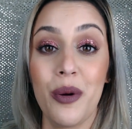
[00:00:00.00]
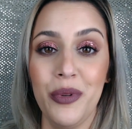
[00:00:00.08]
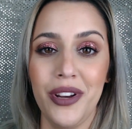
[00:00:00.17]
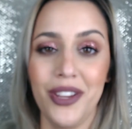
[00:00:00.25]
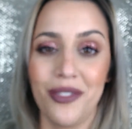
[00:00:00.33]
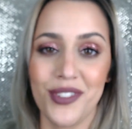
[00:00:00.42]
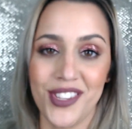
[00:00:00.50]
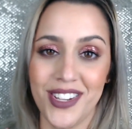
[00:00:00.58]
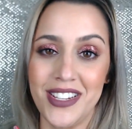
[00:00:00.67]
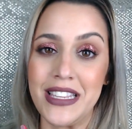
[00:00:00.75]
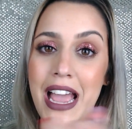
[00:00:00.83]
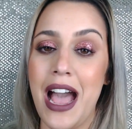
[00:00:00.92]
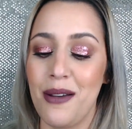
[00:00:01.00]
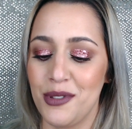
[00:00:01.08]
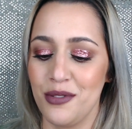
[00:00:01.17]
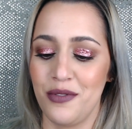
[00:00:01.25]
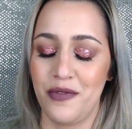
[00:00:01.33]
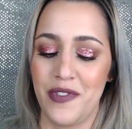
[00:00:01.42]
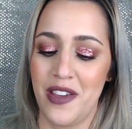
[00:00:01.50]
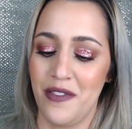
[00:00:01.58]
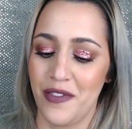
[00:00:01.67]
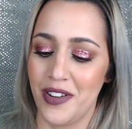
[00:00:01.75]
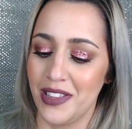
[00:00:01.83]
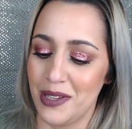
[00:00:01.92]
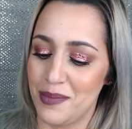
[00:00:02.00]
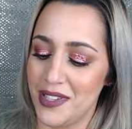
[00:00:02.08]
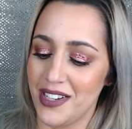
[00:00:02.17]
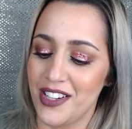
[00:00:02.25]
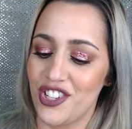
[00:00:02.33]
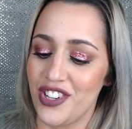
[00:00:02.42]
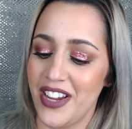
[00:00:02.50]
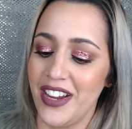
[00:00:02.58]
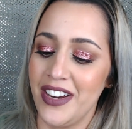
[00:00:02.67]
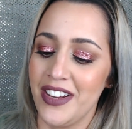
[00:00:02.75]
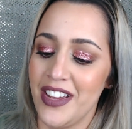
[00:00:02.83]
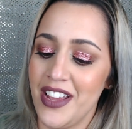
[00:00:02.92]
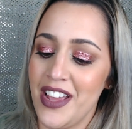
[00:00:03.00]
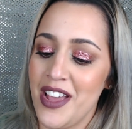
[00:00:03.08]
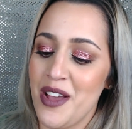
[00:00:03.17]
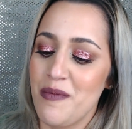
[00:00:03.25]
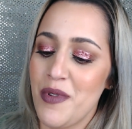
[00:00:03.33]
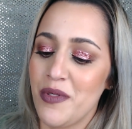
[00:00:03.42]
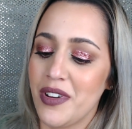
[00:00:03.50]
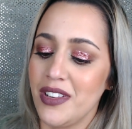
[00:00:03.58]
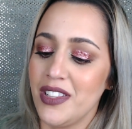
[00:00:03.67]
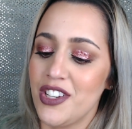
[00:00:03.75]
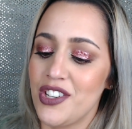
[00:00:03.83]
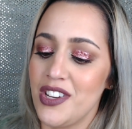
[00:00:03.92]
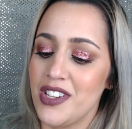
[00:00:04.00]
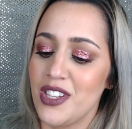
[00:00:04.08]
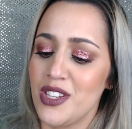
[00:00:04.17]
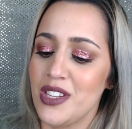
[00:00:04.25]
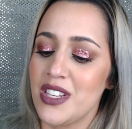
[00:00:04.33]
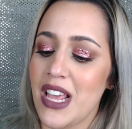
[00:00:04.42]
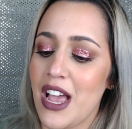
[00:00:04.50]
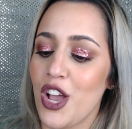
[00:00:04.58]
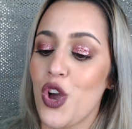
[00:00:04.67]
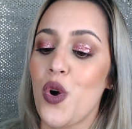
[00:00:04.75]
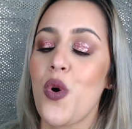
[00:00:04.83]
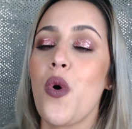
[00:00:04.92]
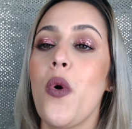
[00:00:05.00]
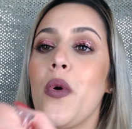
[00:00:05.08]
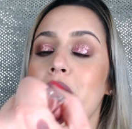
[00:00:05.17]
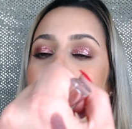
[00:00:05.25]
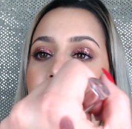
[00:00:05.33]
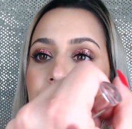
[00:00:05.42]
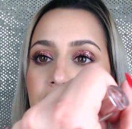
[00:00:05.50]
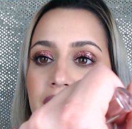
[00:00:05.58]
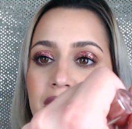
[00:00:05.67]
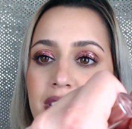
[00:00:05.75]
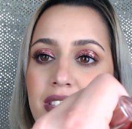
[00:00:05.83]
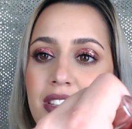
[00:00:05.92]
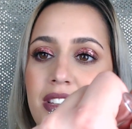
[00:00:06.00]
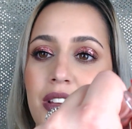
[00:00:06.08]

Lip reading: Beauty Christie's absolute favorite lipstick shade, Mochalicious. This is gorgeous.